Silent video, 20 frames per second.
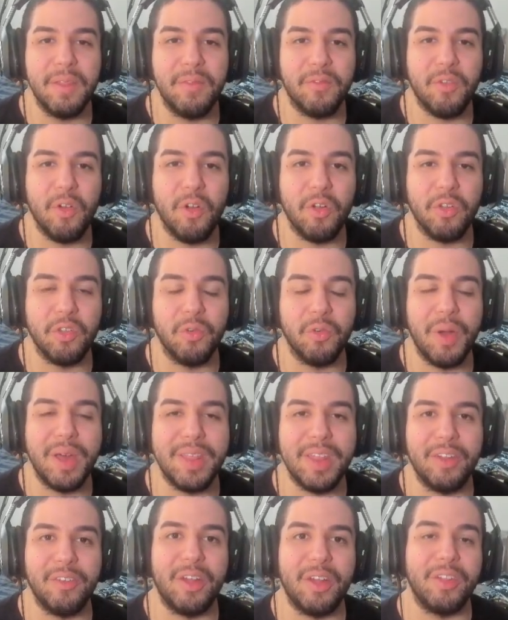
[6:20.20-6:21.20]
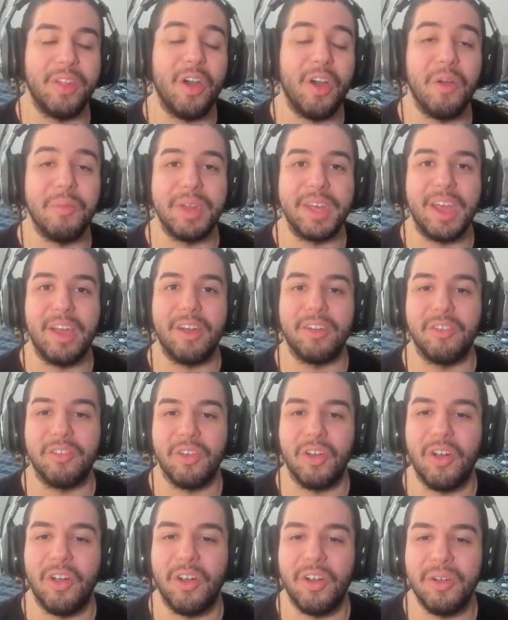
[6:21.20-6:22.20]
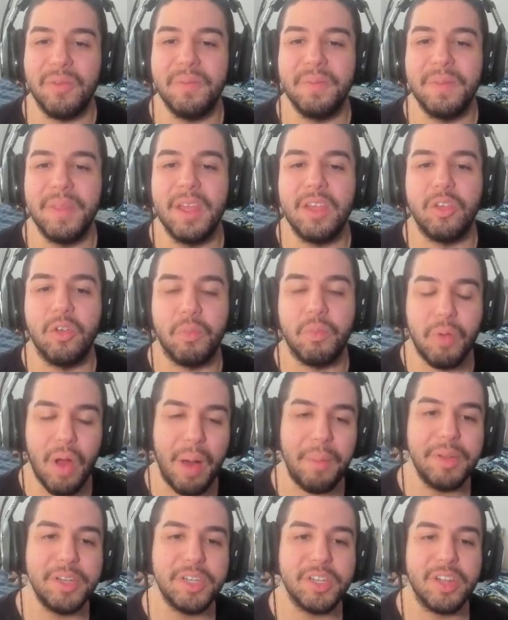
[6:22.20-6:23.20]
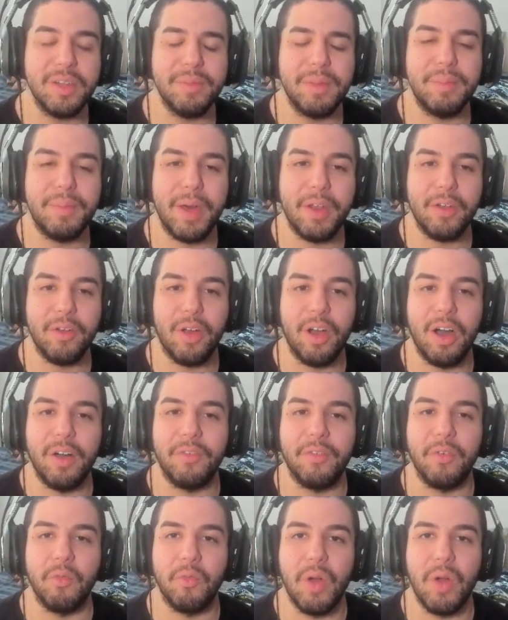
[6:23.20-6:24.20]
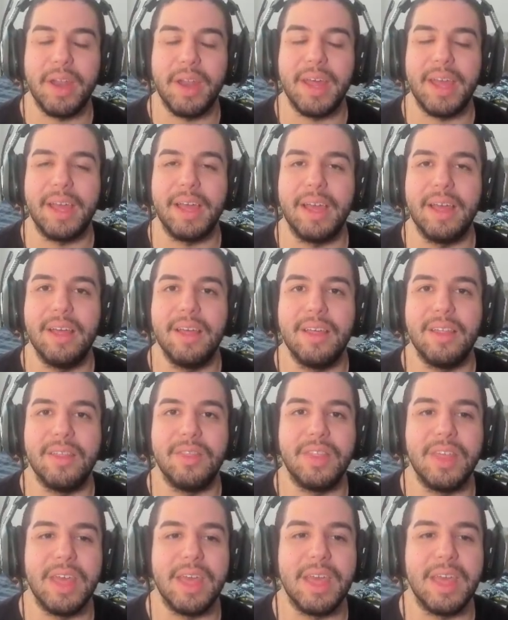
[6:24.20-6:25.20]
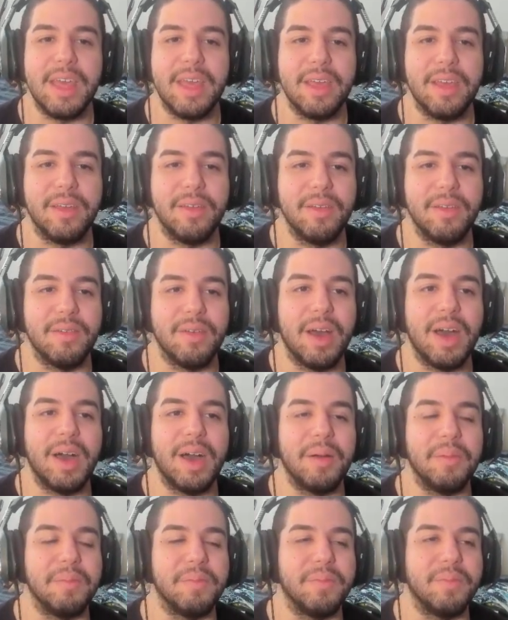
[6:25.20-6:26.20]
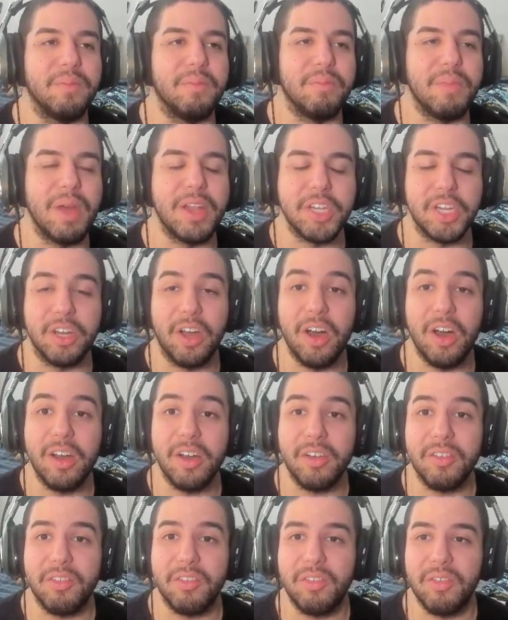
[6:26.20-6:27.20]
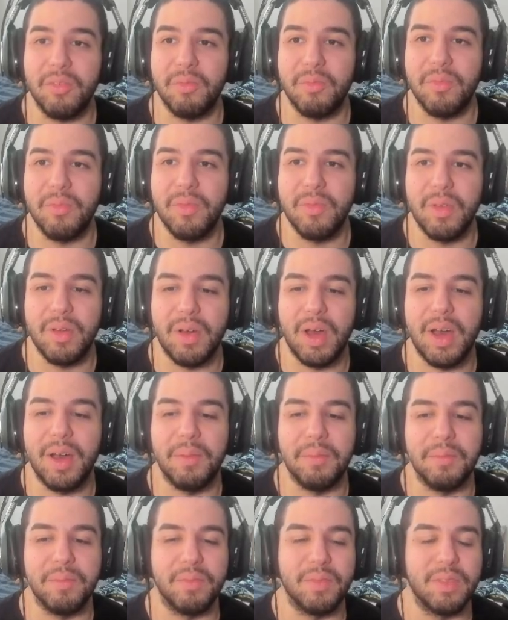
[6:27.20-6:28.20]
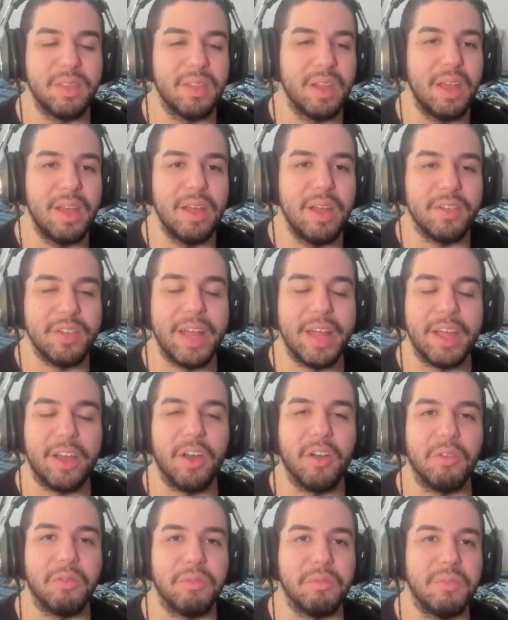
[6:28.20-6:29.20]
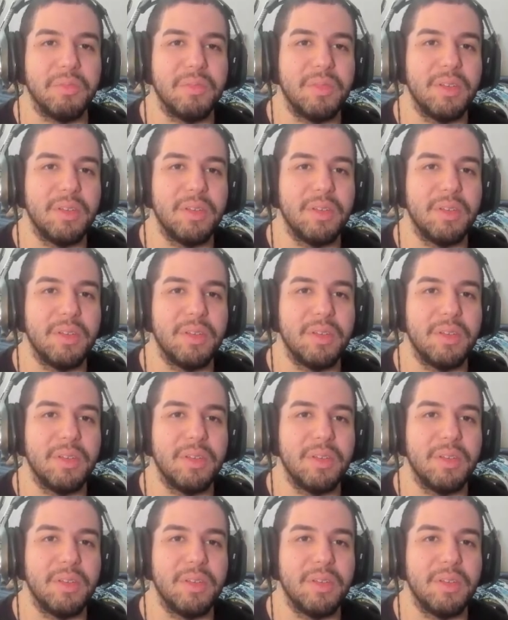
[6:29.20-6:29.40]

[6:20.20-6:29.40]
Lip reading: for the way that a lot of the Harmony characters are, you're probably just gonna be better off running the Meshing Cogs Light Cone.